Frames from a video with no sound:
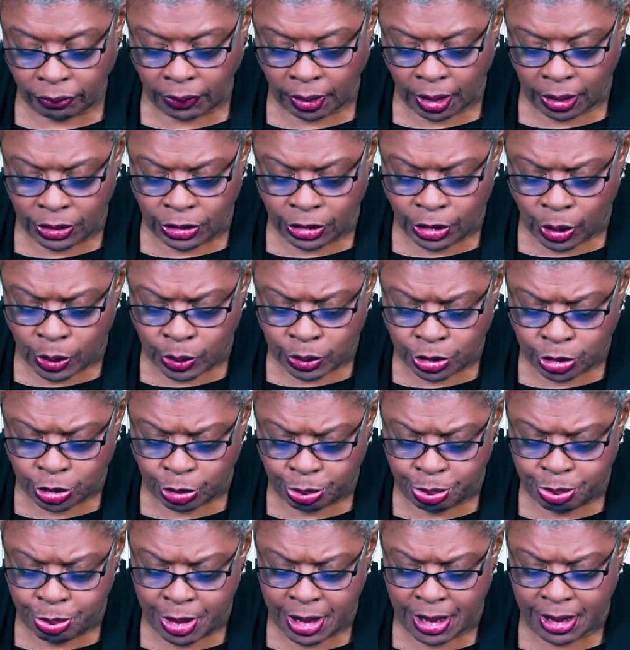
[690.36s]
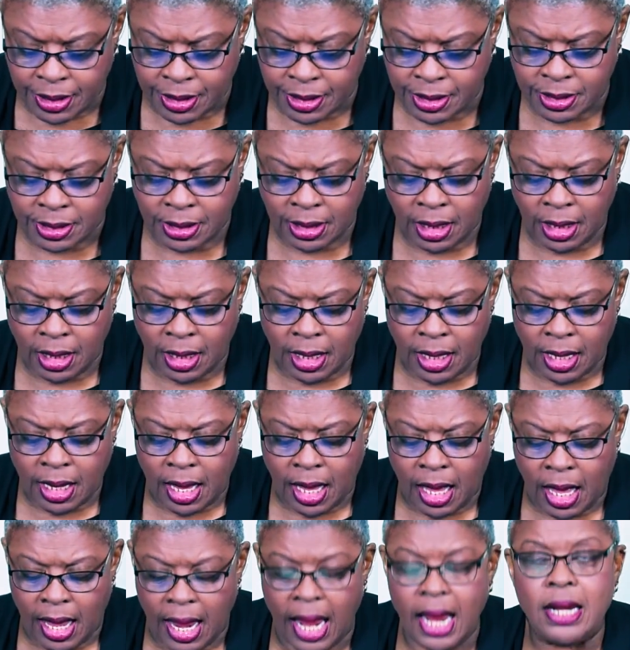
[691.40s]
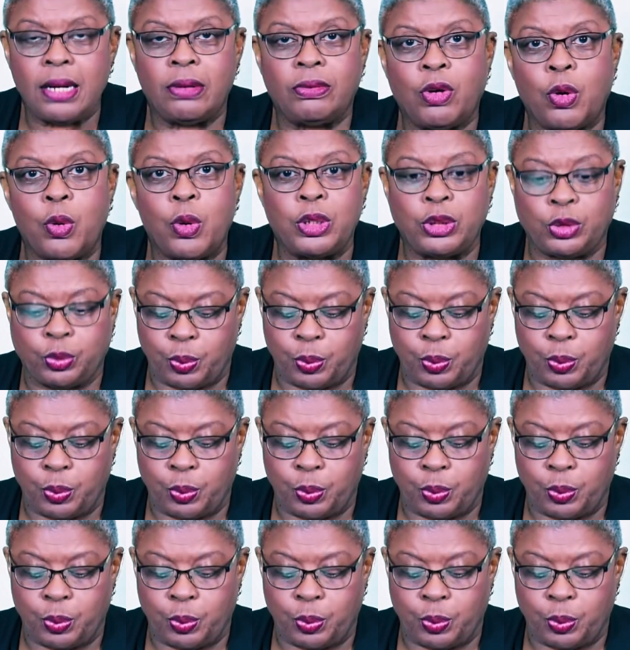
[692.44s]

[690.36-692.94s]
Those are myths. And of course,